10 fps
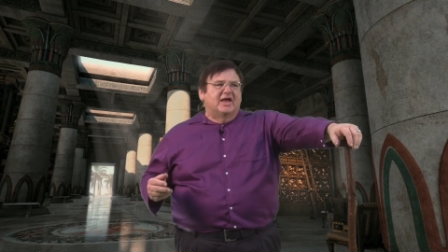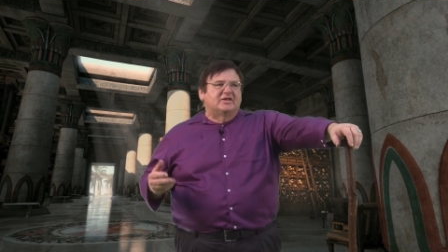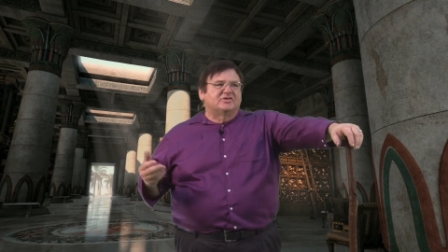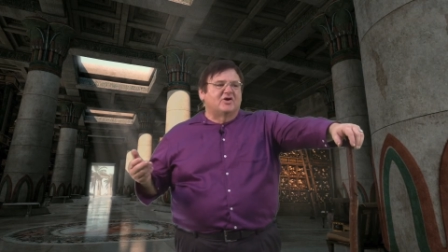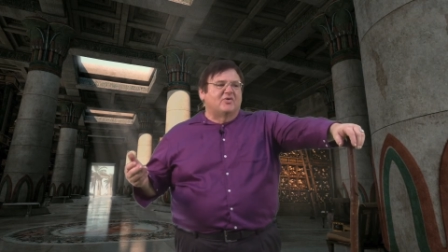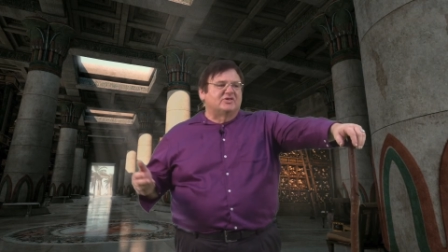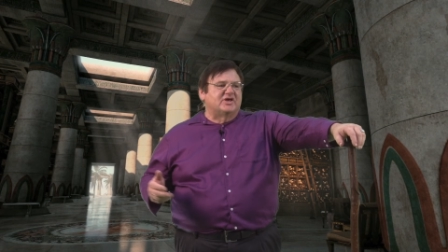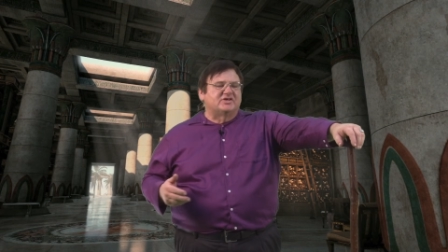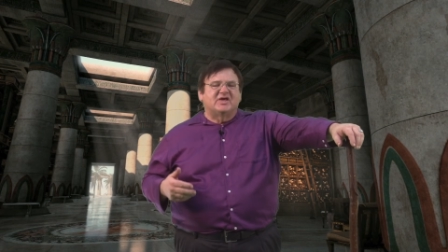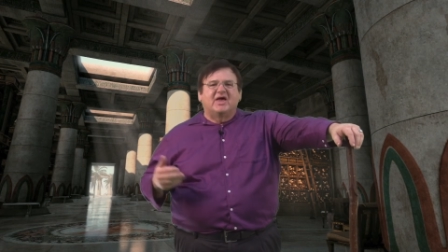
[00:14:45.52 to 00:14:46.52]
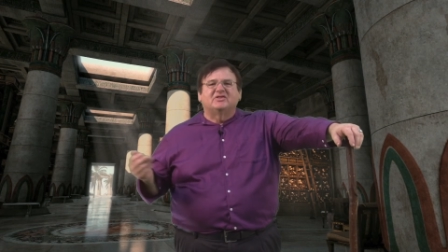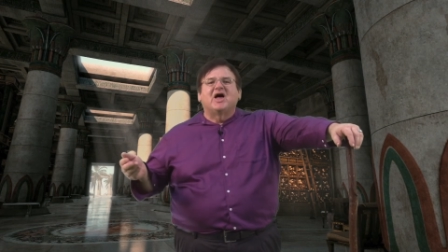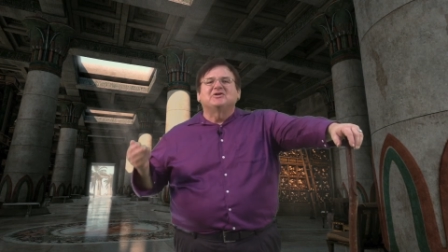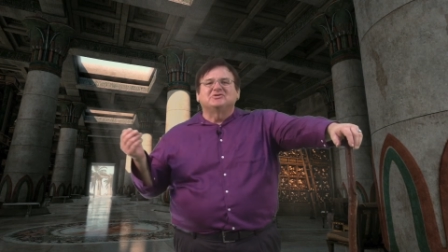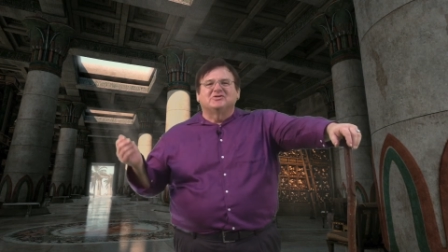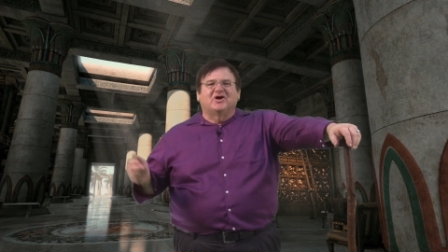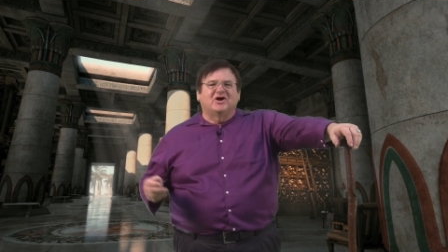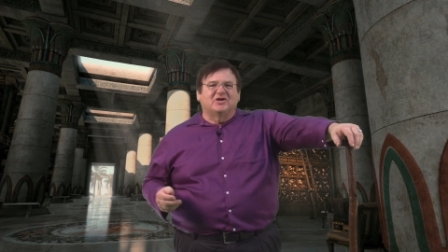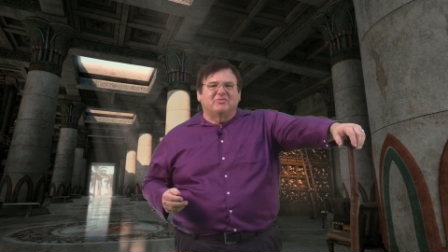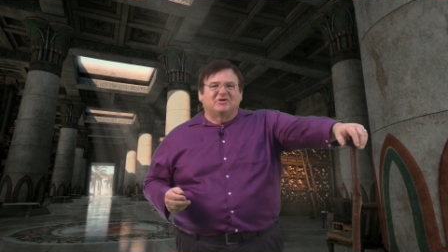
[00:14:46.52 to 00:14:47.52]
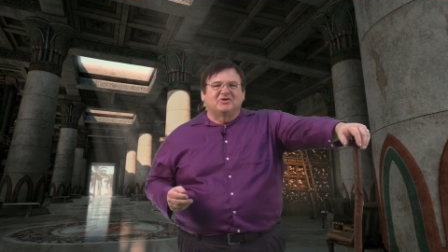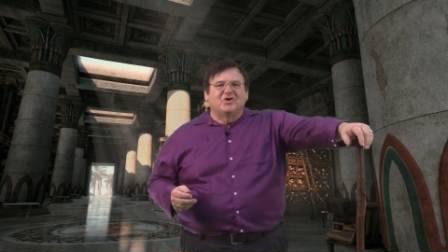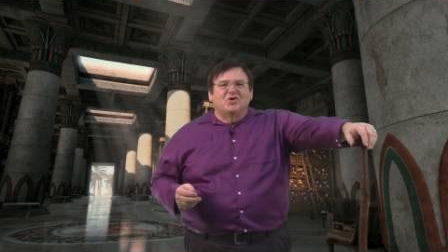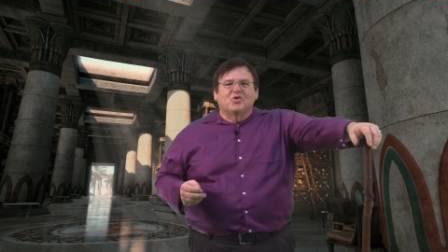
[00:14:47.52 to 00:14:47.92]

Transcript: And so, as they say in logical argument,